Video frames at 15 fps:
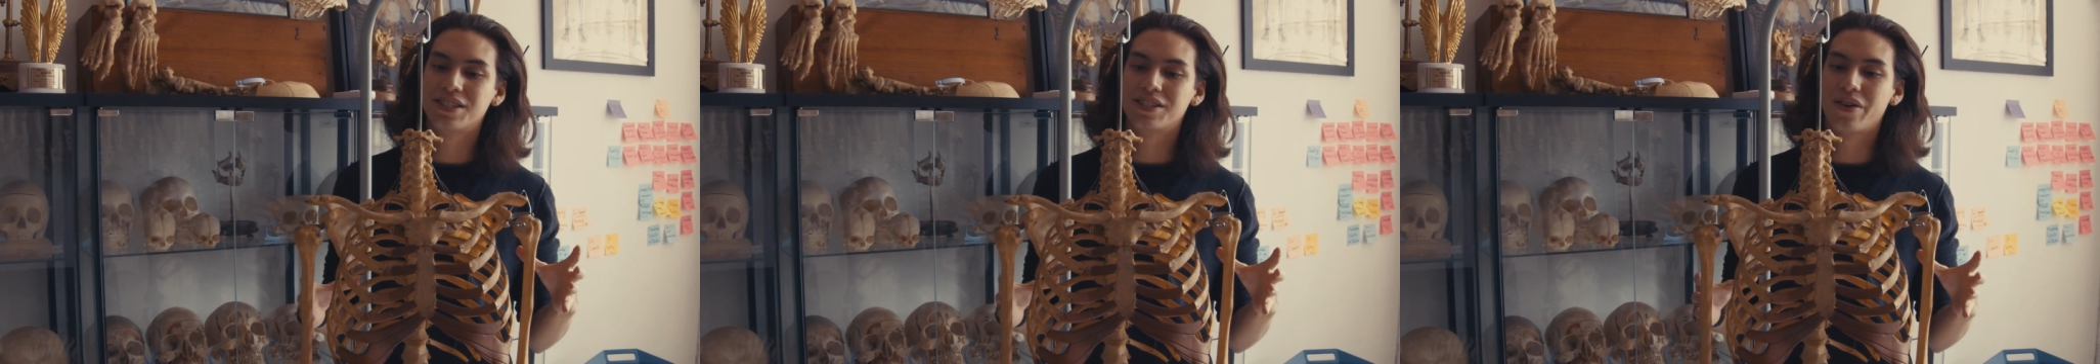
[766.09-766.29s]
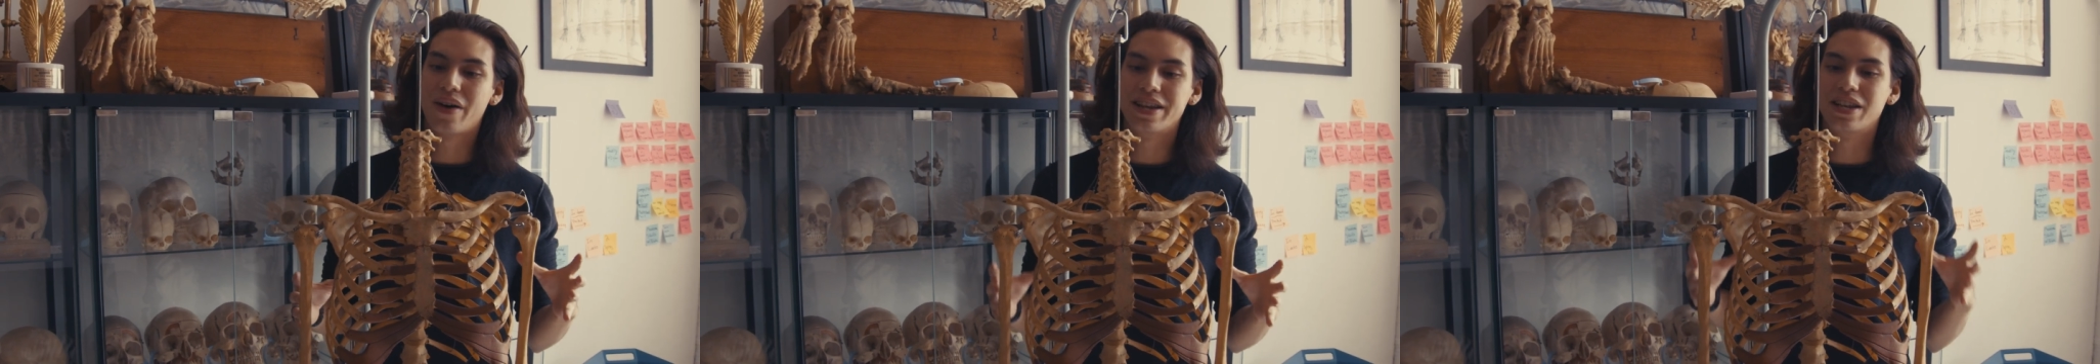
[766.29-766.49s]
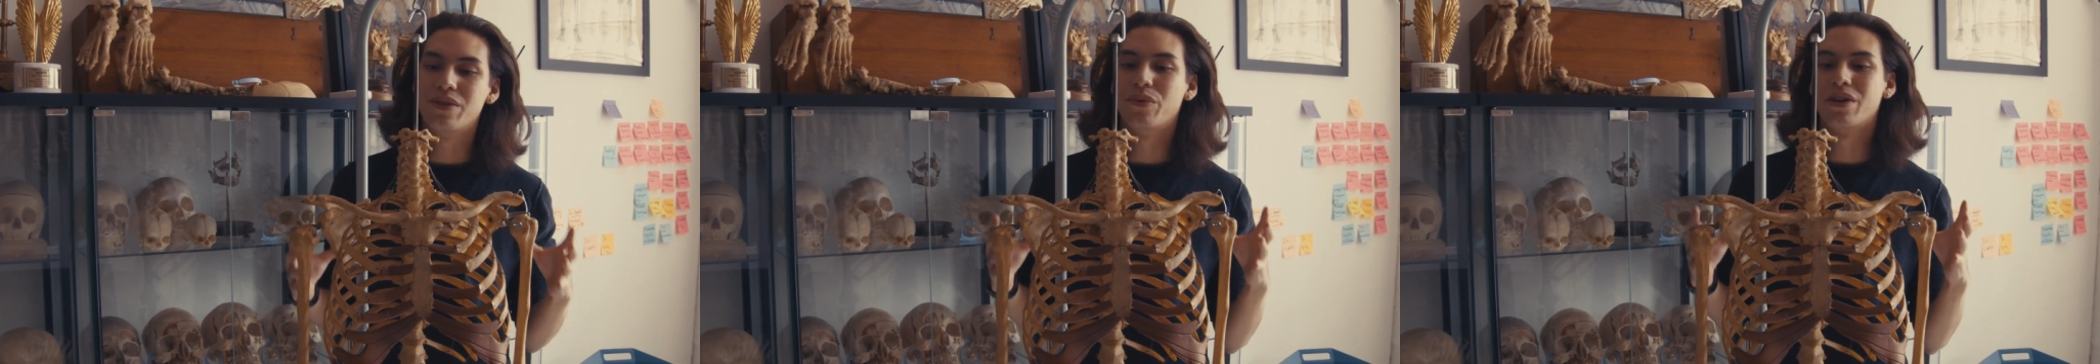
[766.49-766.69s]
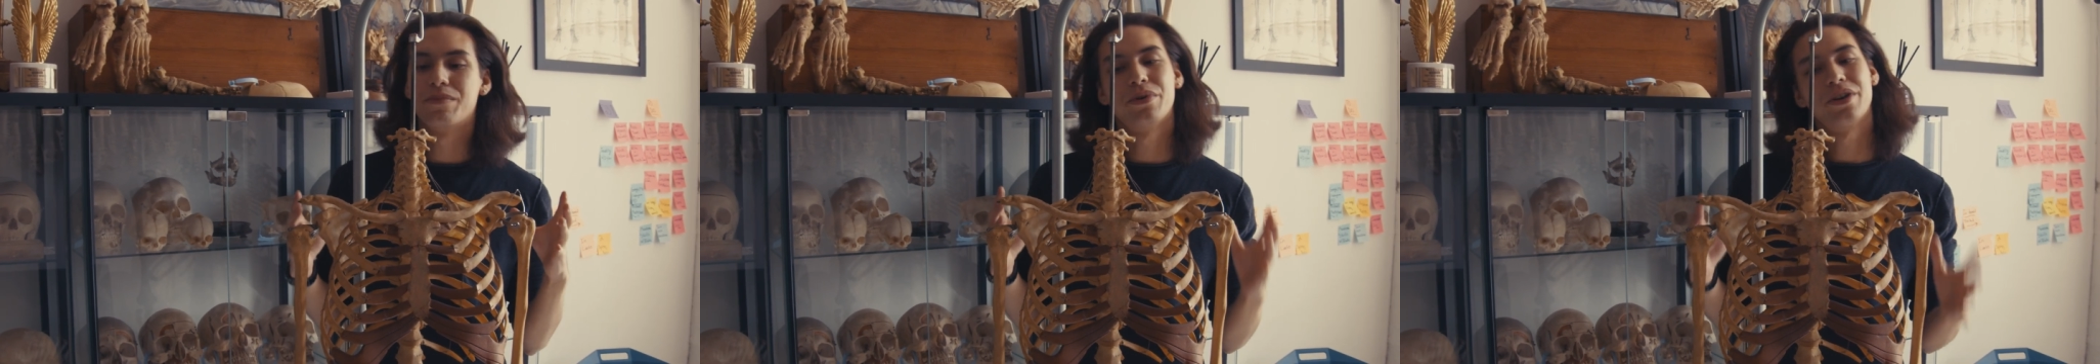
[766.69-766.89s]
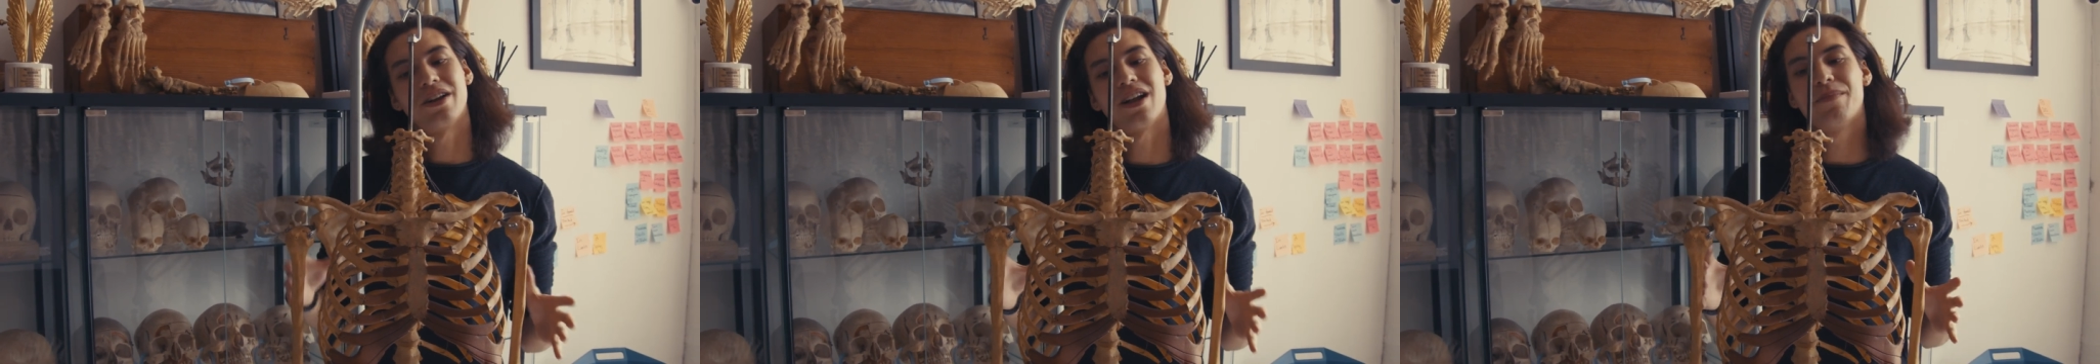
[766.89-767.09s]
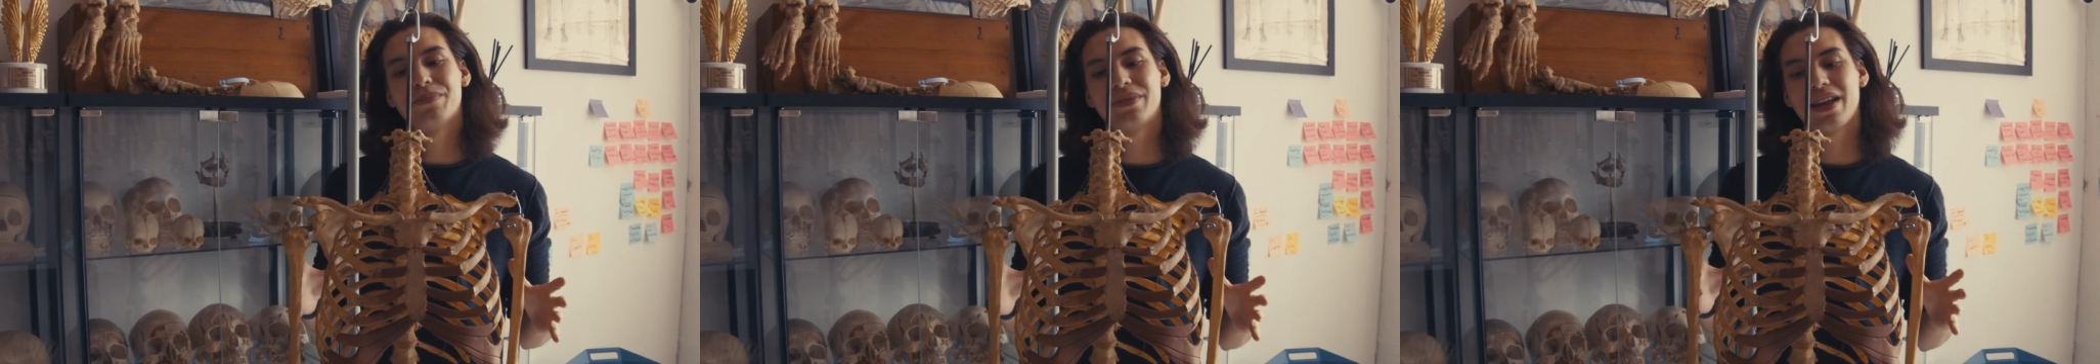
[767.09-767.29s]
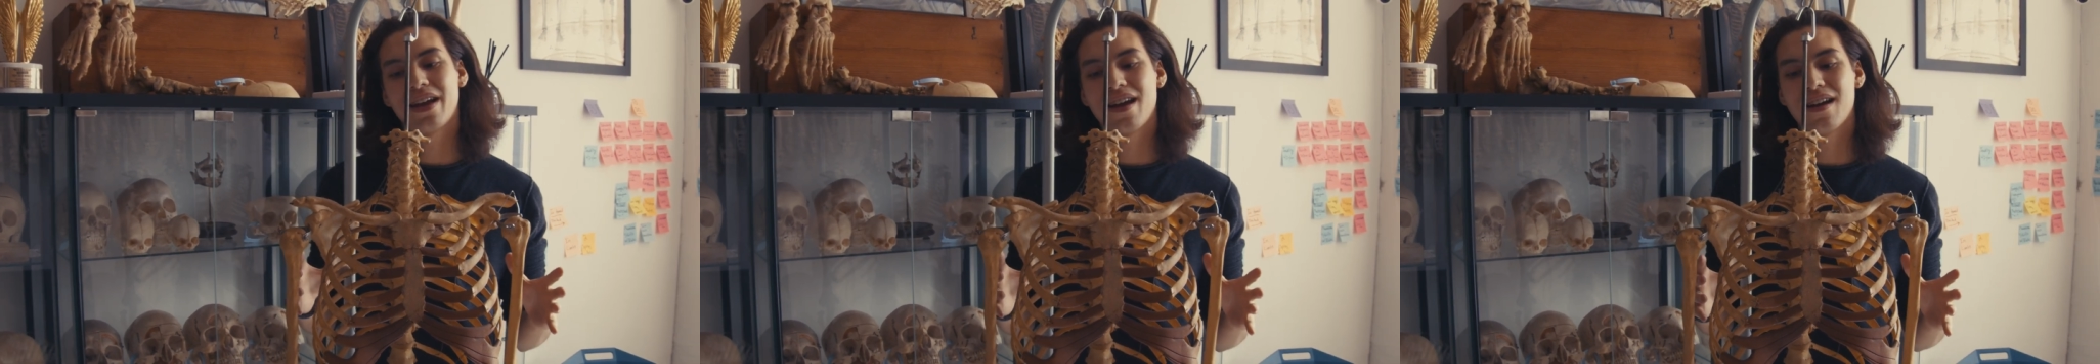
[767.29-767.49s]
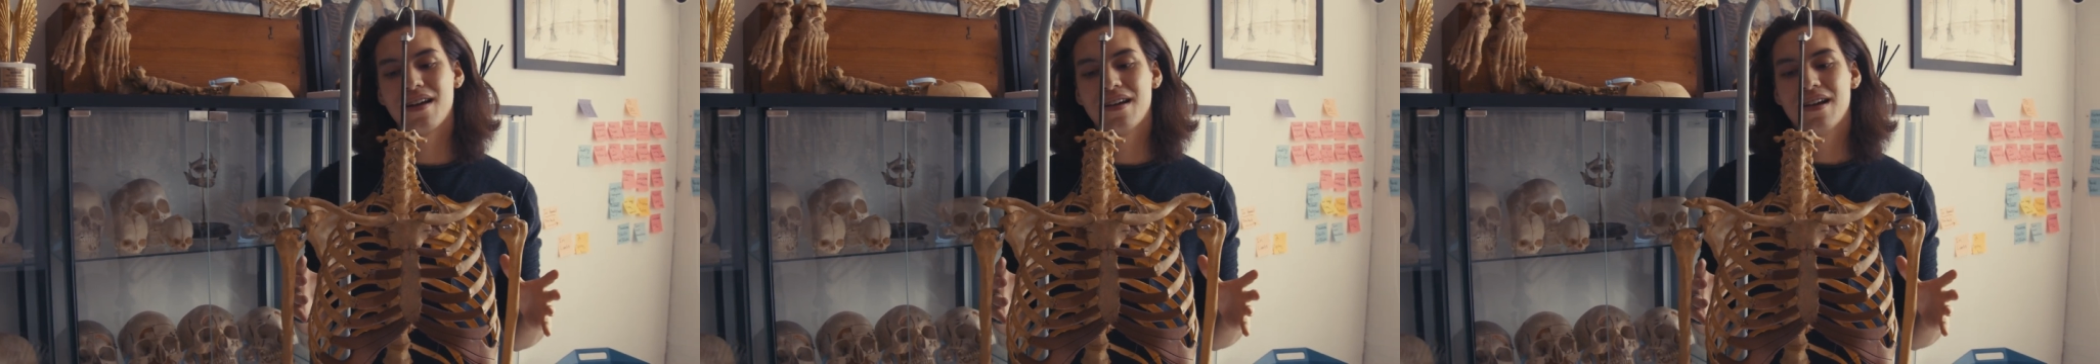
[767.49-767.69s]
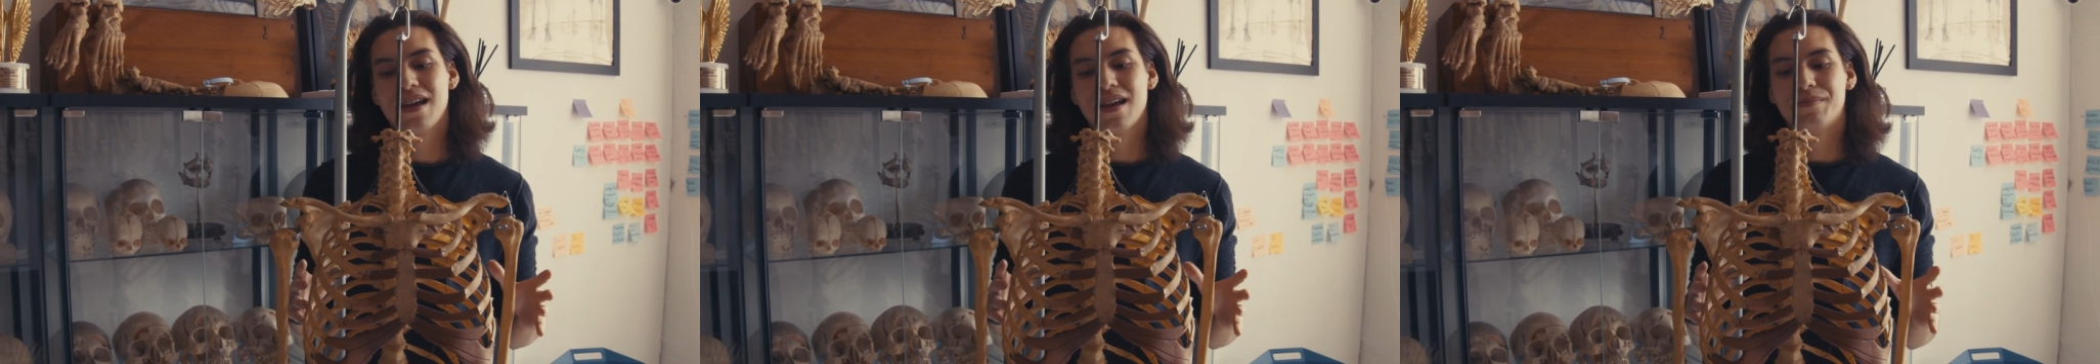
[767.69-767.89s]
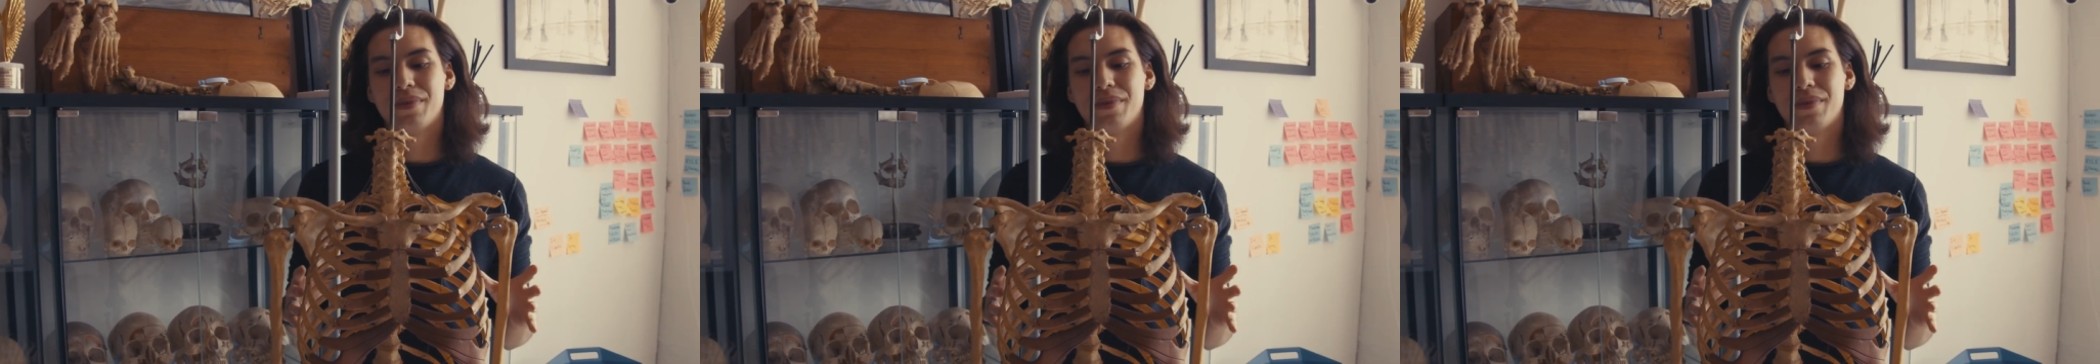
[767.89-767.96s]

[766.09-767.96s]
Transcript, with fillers: so I didn't want to put it up there.